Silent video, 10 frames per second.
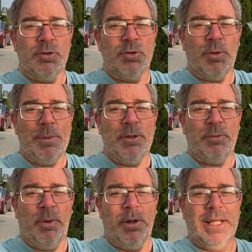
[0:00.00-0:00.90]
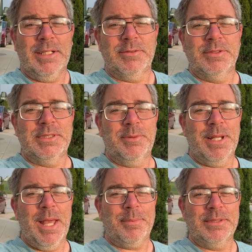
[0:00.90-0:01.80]
swap this part out, and see
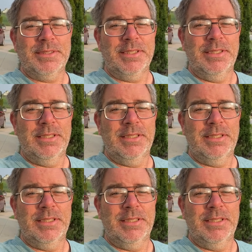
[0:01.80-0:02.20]
what happens.